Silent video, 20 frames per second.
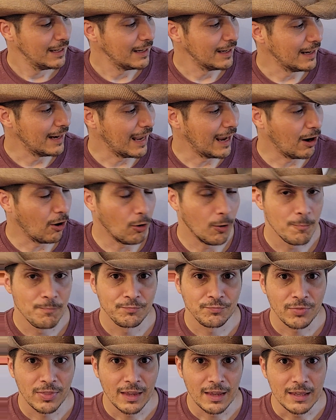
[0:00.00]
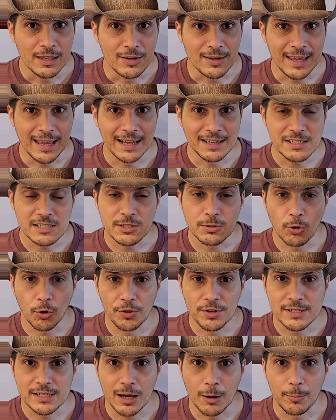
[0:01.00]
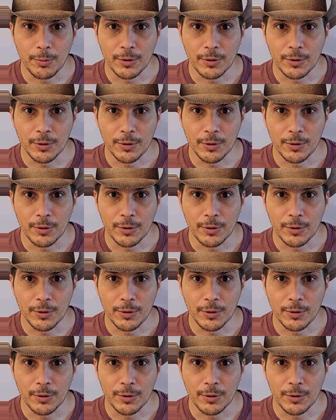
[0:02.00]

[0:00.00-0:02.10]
Now, you can't just throw this up